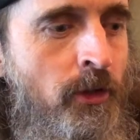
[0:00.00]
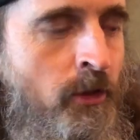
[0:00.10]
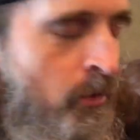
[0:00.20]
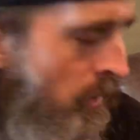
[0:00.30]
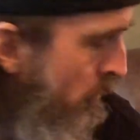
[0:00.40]

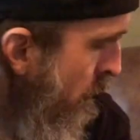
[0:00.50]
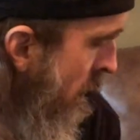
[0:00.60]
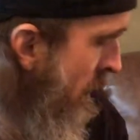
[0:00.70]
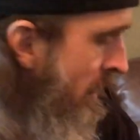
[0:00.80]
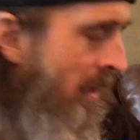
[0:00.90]
trip,
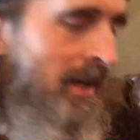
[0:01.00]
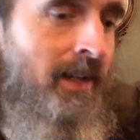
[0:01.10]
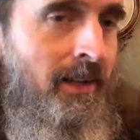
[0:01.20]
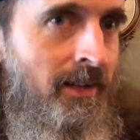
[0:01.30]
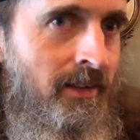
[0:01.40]

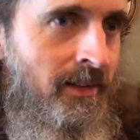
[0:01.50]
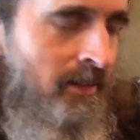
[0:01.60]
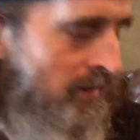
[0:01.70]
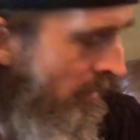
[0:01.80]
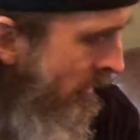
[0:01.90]

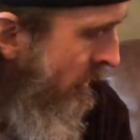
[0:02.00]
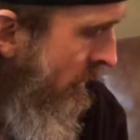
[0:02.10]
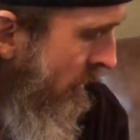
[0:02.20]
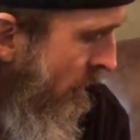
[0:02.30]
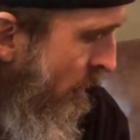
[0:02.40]
and
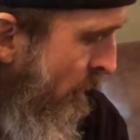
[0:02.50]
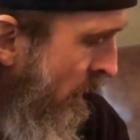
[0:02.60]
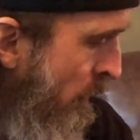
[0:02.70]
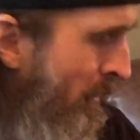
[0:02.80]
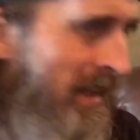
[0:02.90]

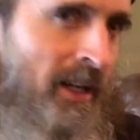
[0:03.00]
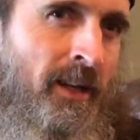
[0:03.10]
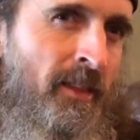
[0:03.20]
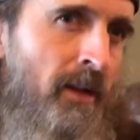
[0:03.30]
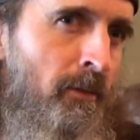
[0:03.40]
we didn't get
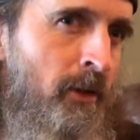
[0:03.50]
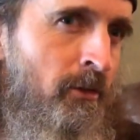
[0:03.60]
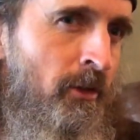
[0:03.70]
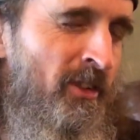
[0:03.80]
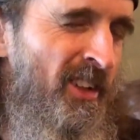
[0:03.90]
anything much
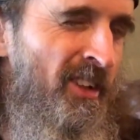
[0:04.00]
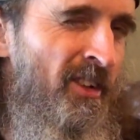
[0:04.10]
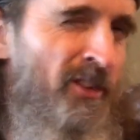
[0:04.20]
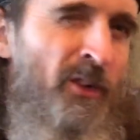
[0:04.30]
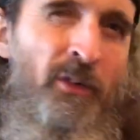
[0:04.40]
from the second
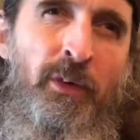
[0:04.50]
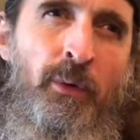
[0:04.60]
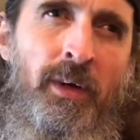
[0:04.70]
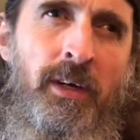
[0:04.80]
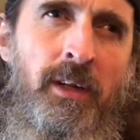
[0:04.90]
Dollar Tree. I don't think we
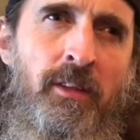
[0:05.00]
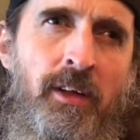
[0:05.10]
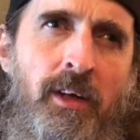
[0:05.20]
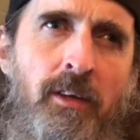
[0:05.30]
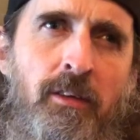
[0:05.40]
got
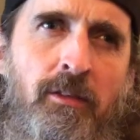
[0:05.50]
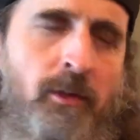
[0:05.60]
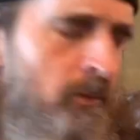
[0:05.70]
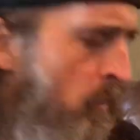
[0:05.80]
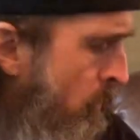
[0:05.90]
anything. We
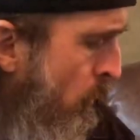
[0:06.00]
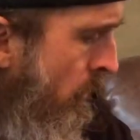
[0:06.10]
got another